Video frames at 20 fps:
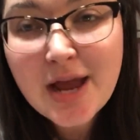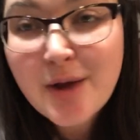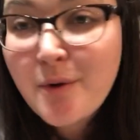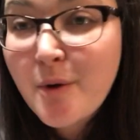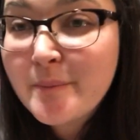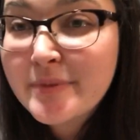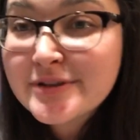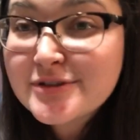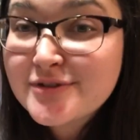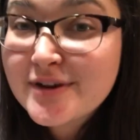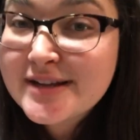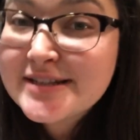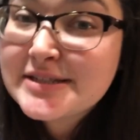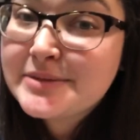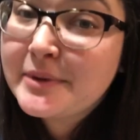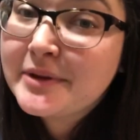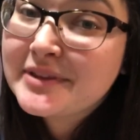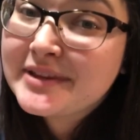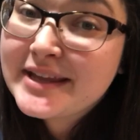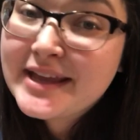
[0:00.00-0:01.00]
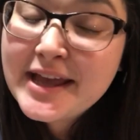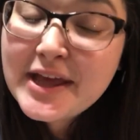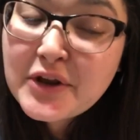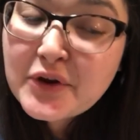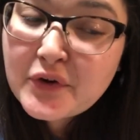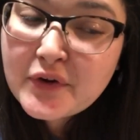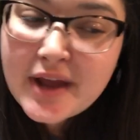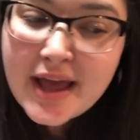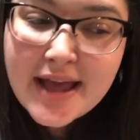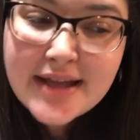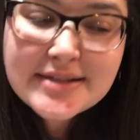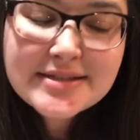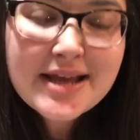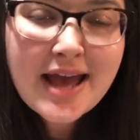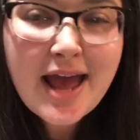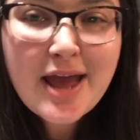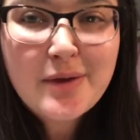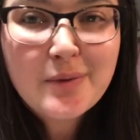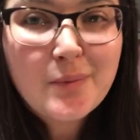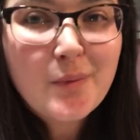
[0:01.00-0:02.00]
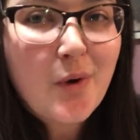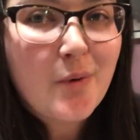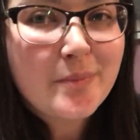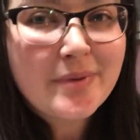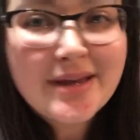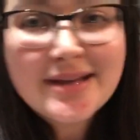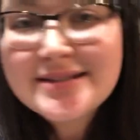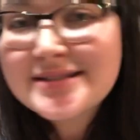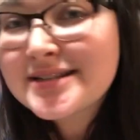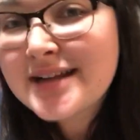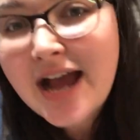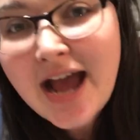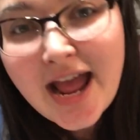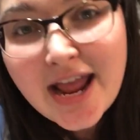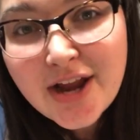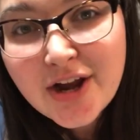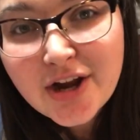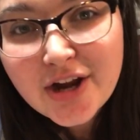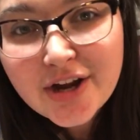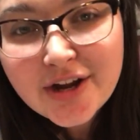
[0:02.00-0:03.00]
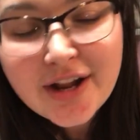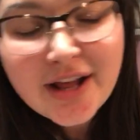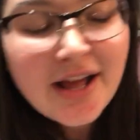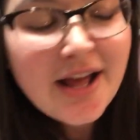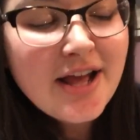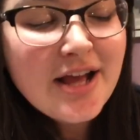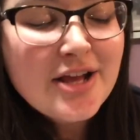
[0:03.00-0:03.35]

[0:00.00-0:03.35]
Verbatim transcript: I won't be stressed about the internet. I won't be as tired.